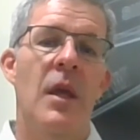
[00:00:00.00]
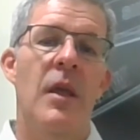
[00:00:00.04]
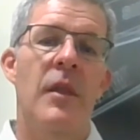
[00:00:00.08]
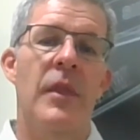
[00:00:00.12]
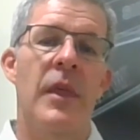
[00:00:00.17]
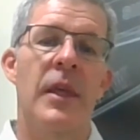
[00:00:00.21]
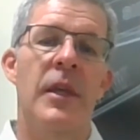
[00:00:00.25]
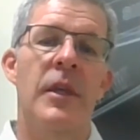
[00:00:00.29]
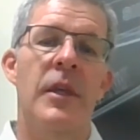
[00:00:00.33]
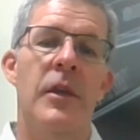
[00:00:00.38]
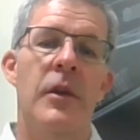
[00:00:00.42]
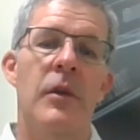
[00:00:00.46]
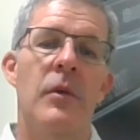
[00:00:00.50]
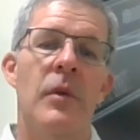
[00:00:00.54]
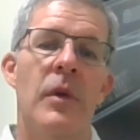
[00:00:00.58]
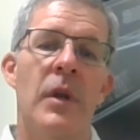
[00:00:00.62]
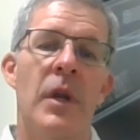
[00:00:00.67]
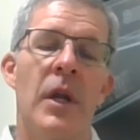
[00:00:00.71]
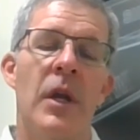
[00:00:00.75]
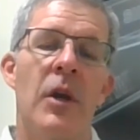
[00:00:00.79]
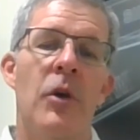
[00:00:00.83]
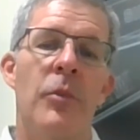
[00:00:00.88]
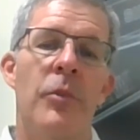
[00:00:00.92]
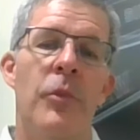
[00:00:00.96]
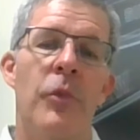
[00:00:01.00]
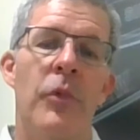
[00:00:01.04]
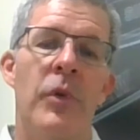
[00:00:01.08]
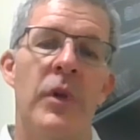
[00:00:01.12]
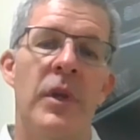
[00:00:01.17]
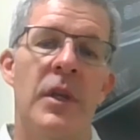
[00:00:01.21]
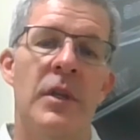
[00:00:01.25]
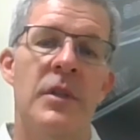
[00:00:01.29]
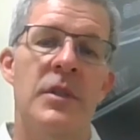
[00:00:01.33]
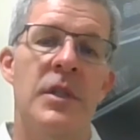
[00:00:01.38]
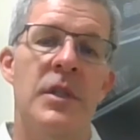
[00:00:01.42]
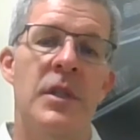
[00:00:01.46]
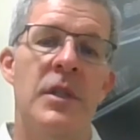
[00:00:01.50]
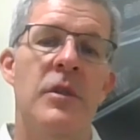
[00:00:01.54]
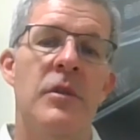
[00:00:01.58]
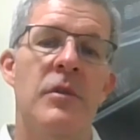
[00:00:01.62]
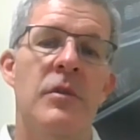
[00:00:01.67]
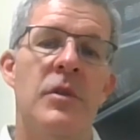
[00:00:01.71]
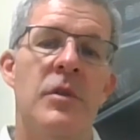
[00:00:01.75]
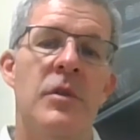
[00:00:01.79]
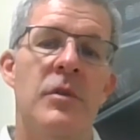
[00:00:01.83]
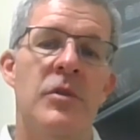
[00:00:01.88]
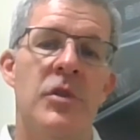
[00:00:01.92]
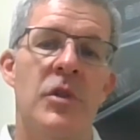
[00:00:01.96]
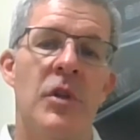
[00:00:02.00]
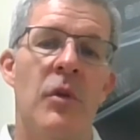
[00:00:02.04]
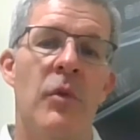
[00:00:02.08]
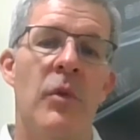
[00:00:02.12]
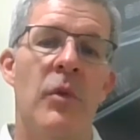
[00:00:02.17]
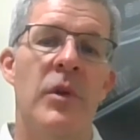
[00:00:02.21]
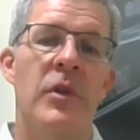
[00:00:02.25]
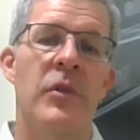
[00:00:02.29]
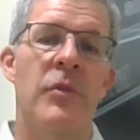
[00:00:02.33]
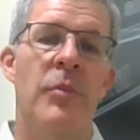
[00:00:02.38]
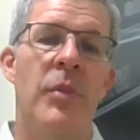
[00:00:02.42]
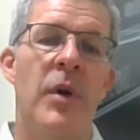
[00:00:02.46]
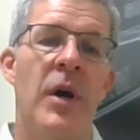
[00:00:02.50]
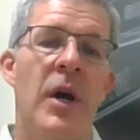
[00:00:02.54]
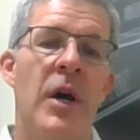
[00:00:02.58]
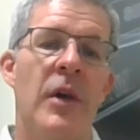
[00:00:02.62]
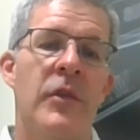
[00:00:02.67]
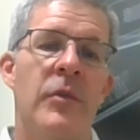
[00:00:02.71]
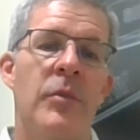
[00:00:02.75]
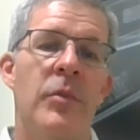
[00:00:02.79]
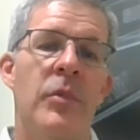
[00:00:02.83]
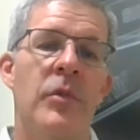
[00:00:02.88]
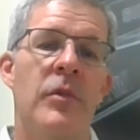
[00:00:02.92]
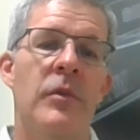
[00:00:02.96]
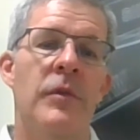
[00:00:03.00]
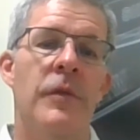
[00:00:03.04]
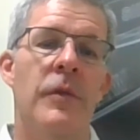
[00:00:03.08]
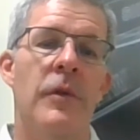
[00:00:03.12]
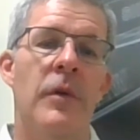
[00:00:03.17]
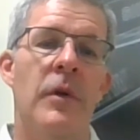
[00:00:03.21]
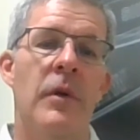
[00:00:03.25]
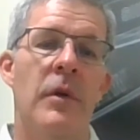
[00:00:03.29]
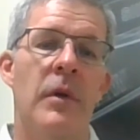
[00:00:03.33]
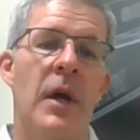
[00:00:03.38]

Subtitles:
Thank you, and I hope we continue to show what is possible for